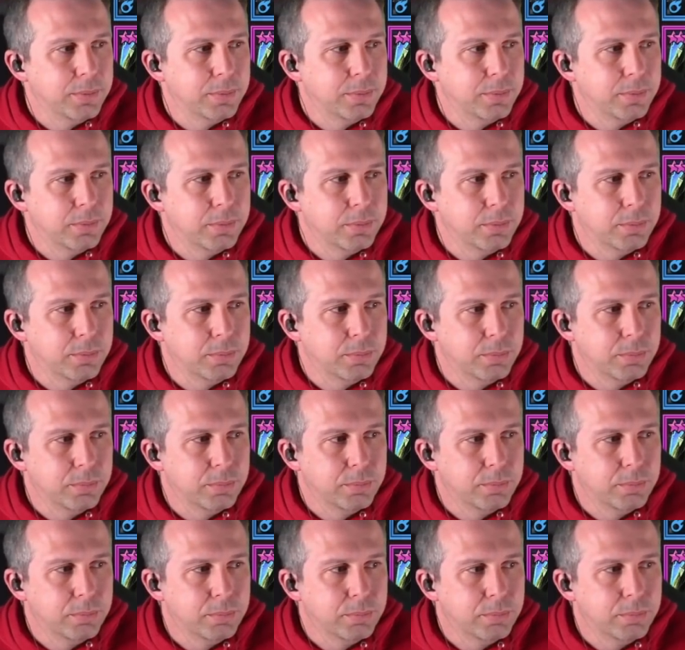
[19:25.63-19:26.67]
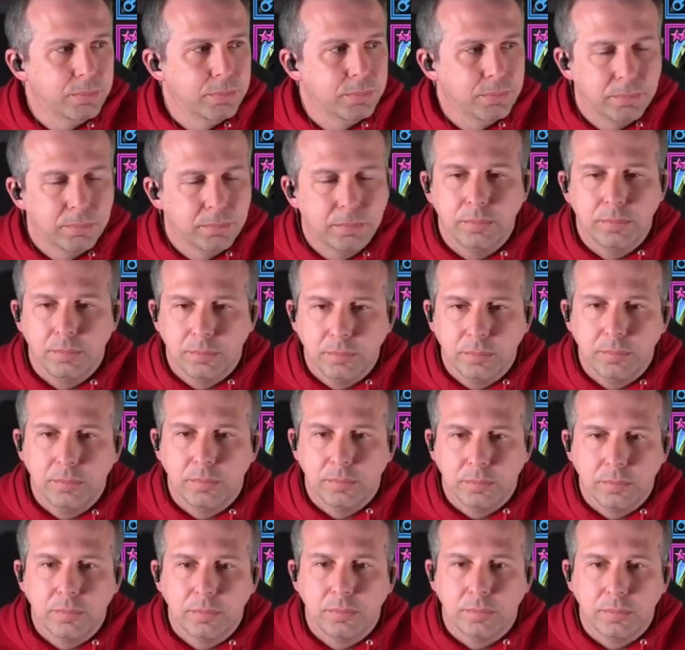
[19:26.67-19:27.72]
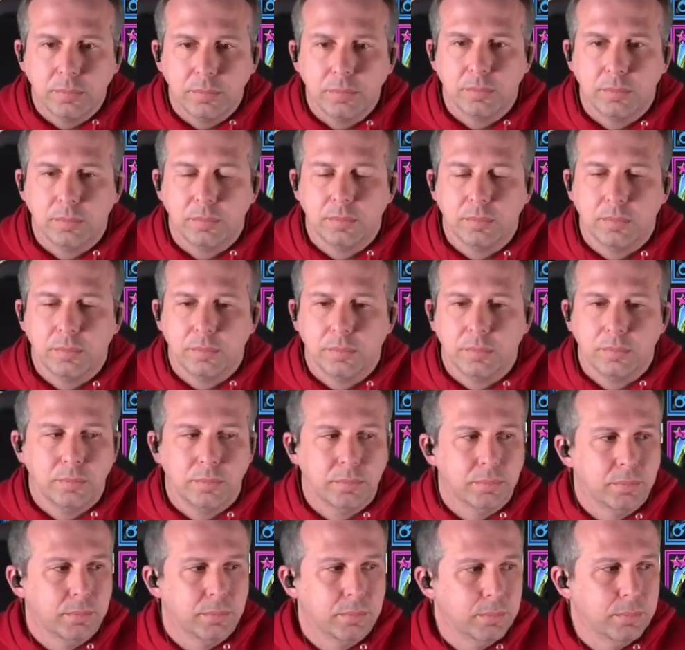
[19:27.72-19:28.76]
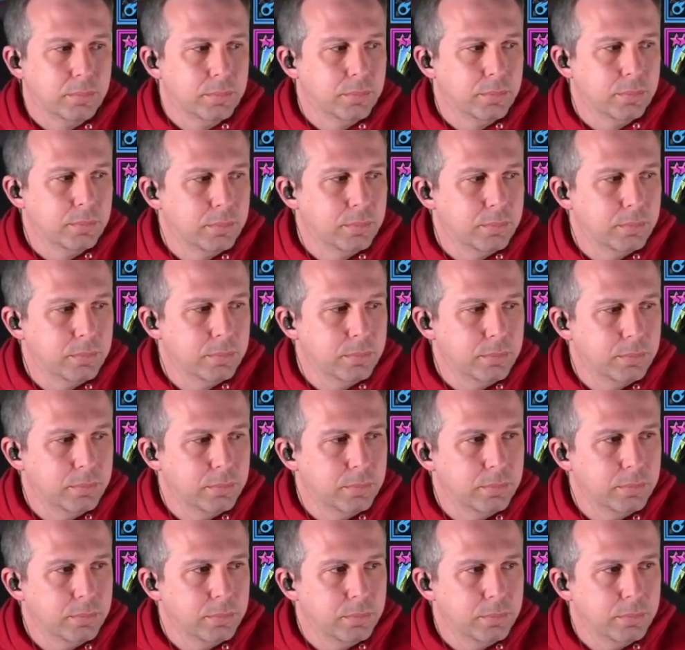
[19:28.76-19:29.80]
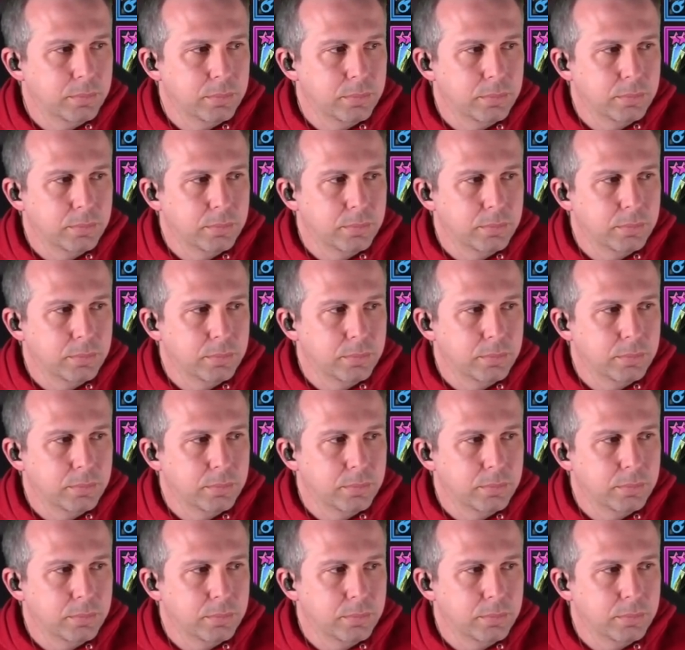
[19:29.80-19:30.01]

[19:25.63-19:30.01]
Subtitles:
This person isn't speaking.